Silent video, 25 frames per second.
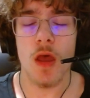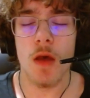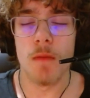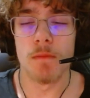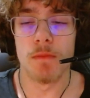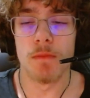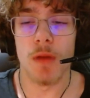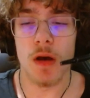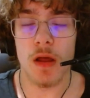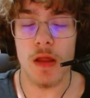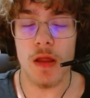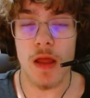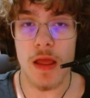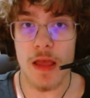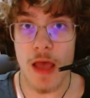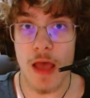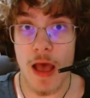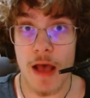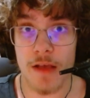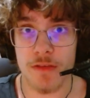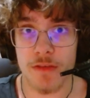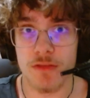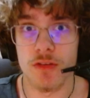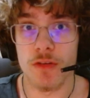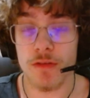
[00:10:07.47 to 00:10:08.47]
But
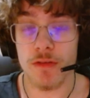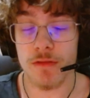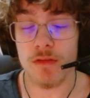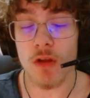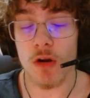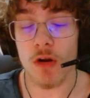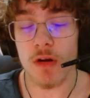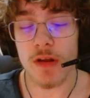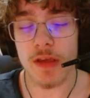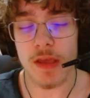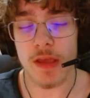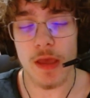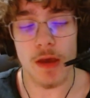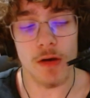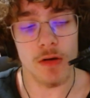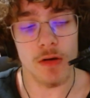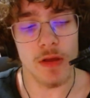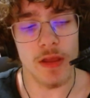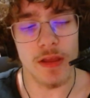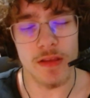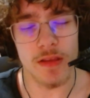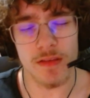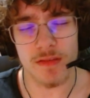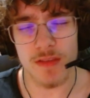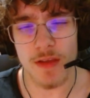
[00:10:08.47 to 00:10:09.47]
as you're starting out,
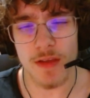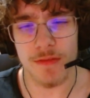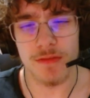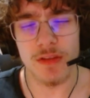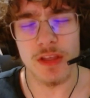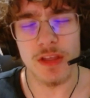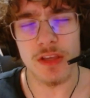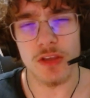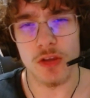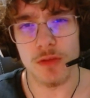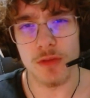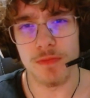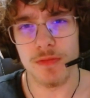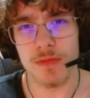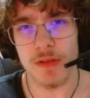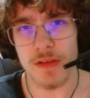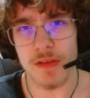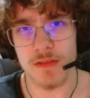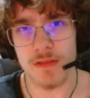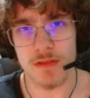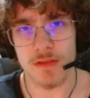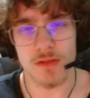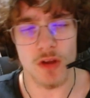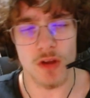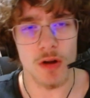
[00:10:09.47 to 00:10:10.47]
it is definitely a good place
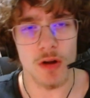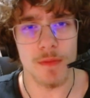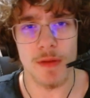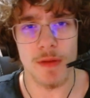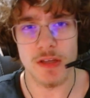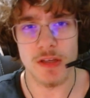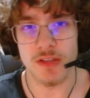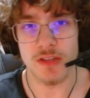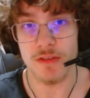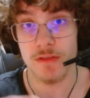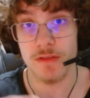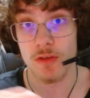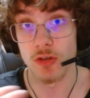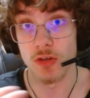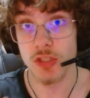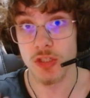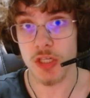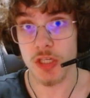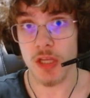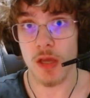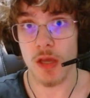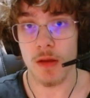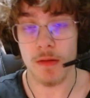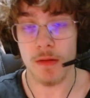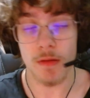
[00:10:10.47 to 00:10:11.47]
to start by just searching
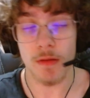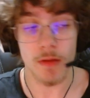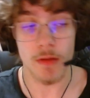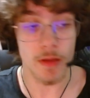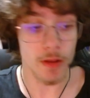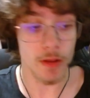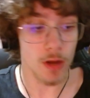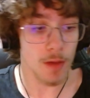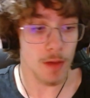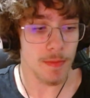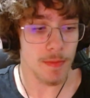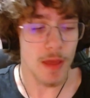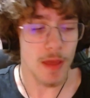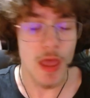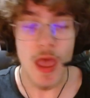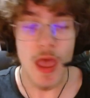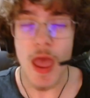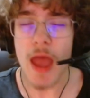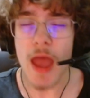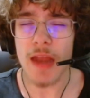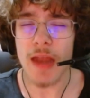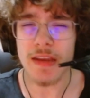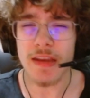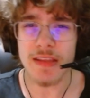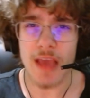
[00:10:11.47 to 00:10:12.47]
it up
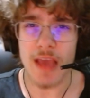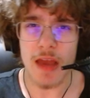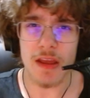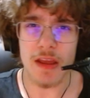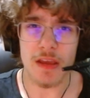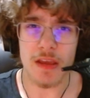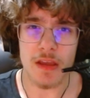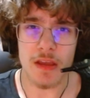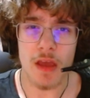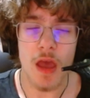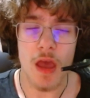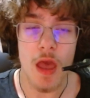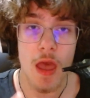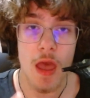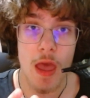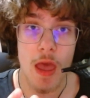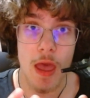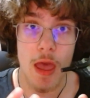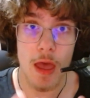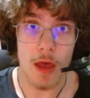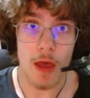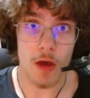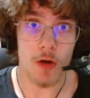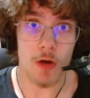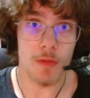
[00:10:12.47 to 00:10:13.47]
and getting
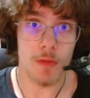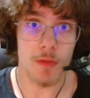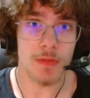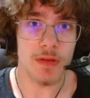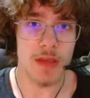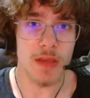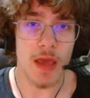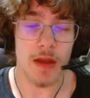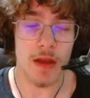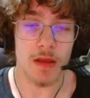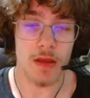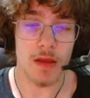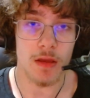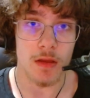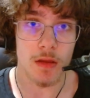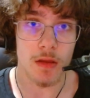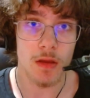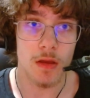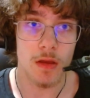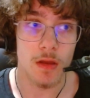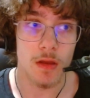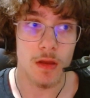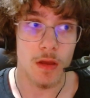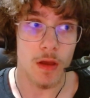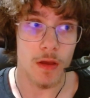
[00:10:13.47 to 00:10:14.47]
help, getting
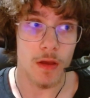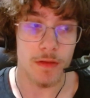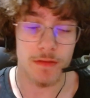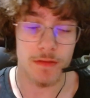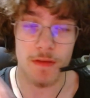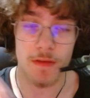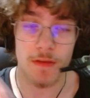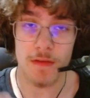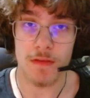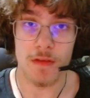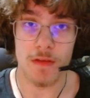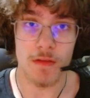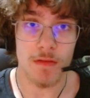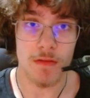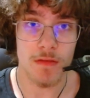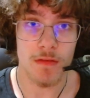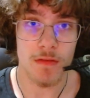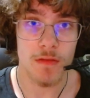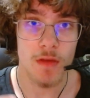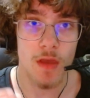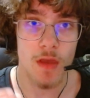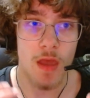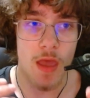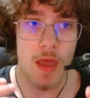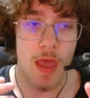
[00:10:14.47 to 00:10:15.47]
assistance,
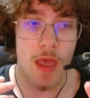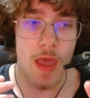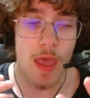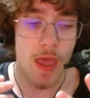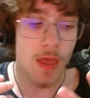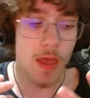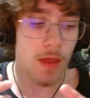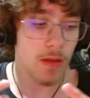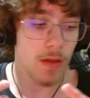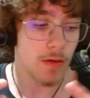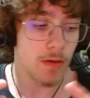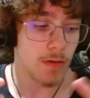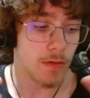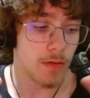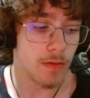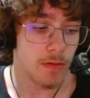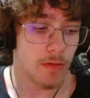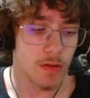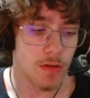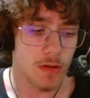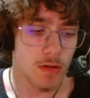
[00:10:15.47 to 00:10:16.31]
and